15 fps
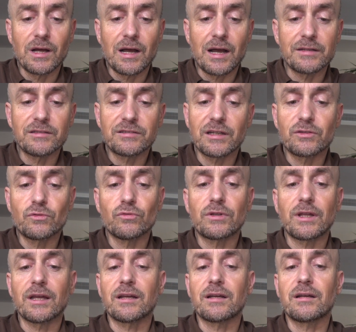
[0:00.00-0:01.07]
I decided to
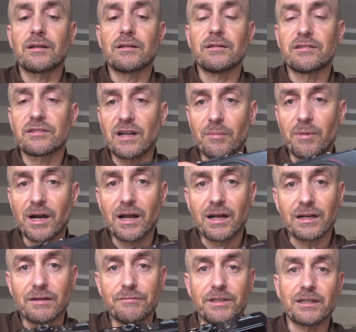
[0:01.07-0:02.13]
take this camera
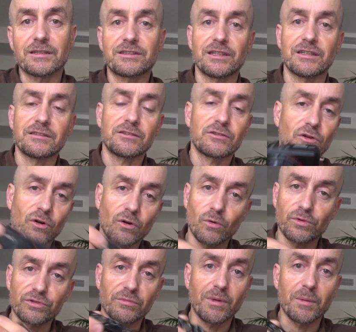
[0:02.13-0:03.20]
and give it a chance,
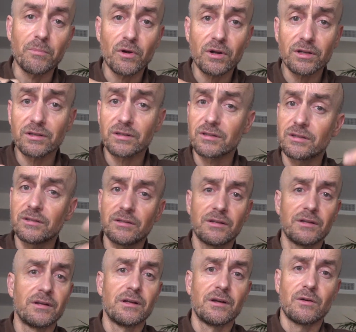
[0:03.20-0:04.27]
always in my pocket.
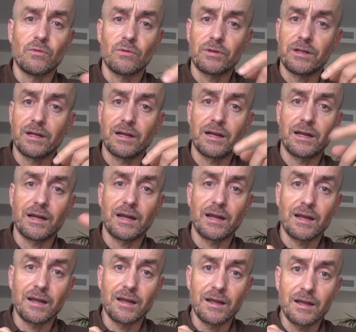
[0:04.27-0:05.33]
The
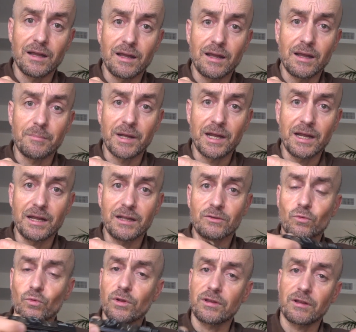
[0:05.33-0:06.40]
M8
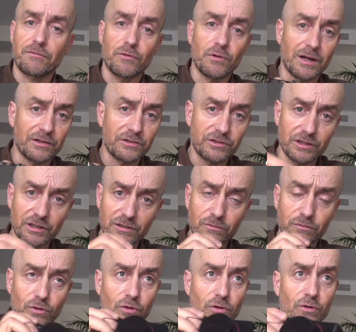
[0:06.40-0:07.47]
with a few lenses
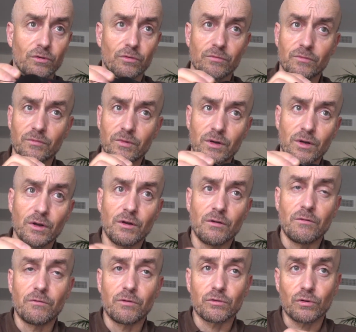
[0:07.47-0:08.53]
for
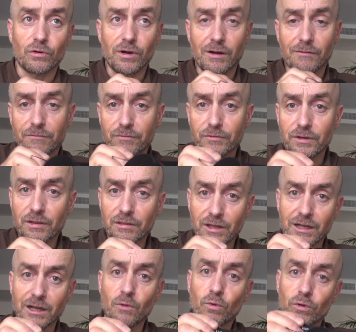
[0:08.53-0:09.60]
photograph the
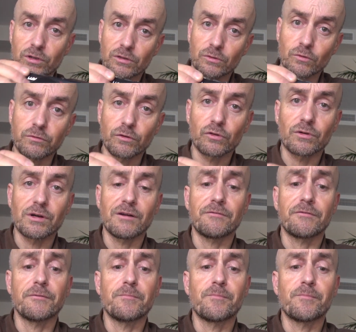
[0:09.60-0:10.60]
thing I wanted to photograph.